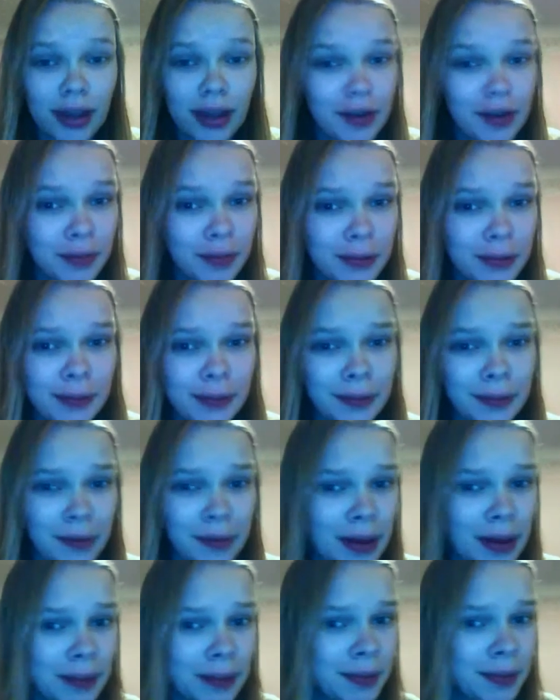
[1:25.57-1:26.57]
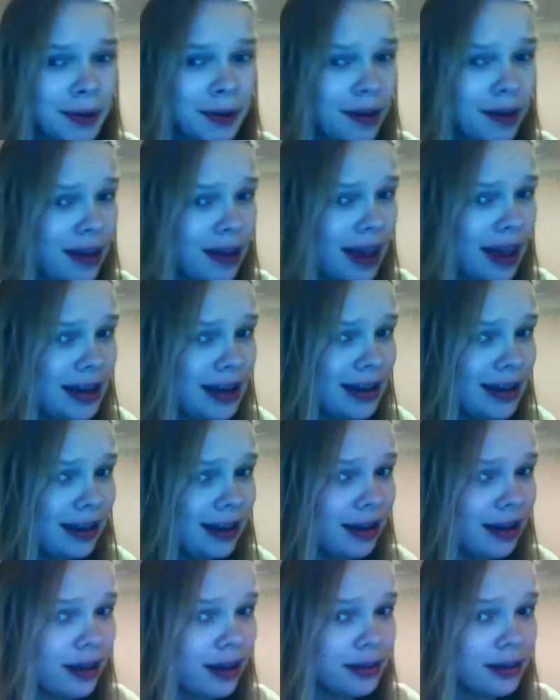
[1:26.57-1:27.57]
don't subscribe to
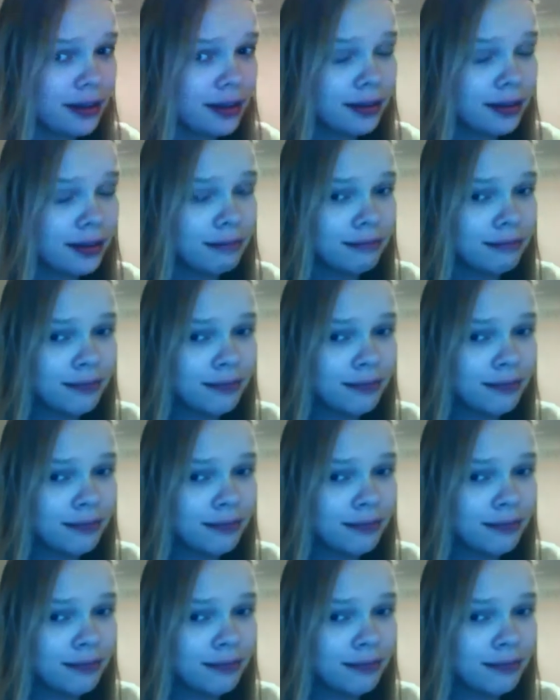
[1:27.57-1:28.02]
any other